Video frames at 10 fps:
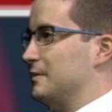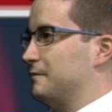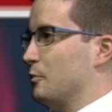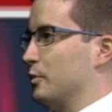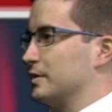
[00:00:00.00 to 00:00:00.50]
the
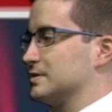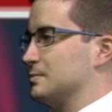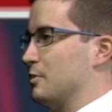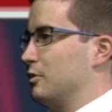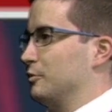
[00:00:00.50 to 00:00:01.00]
mid-40s
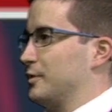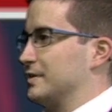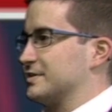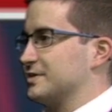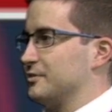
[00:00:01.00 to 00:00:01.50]
tomorrow
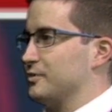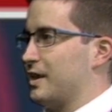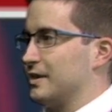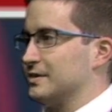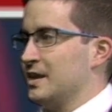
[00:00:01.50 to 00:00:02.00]
around
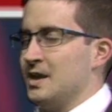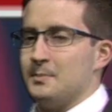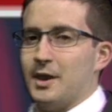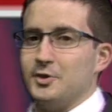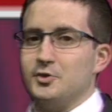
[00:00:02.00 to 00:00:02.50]
sunrise.
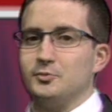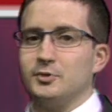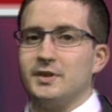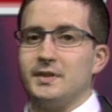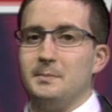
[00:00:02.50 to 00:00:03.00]
By noon,
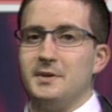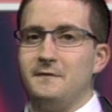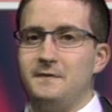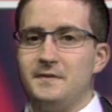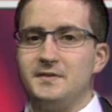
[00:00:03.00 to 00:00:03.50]
we'll hit the
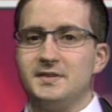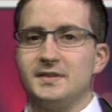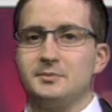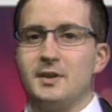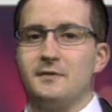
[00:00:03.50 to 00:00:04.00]
mid-50s
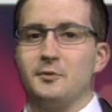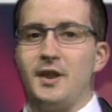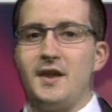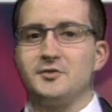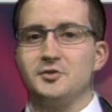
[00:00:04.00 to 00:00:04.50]
as we head for an
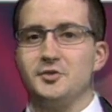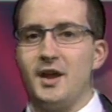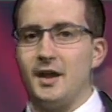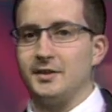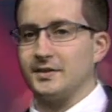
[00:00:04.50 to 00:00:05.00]
afternoon
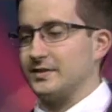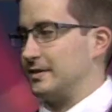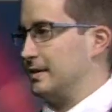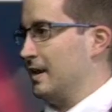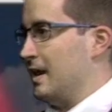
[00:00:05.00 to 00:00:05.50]
high. You can
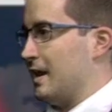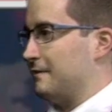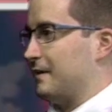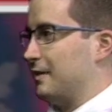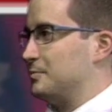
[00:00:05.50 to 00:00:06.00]
see
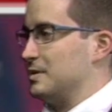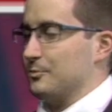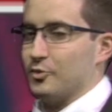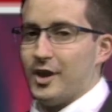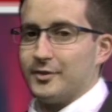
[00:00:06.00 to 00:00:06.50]
at 5
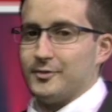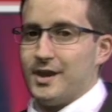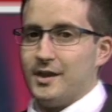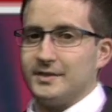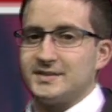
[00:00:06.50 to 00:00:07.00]
p.m. right
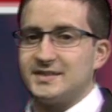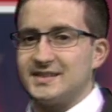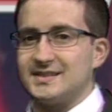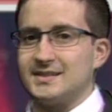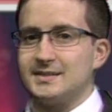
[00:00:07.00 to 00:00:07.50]
around
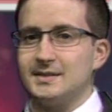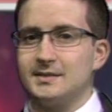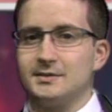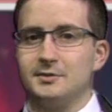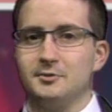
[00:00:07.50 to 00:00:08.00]

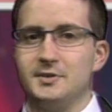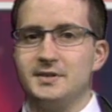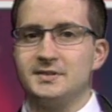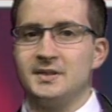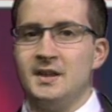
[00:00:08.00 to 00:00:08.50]
66
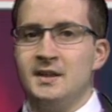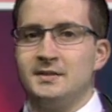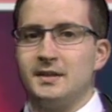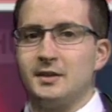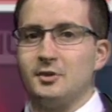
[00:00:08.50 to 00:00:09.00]
degrees.
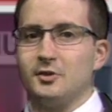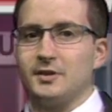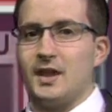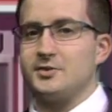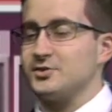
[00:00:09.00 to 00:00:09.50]
Taking a
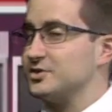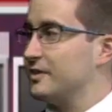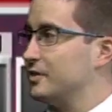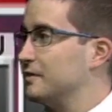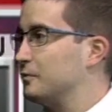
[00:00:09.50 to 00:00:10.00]
look now at your
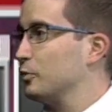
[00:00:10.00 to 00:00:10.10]
7-day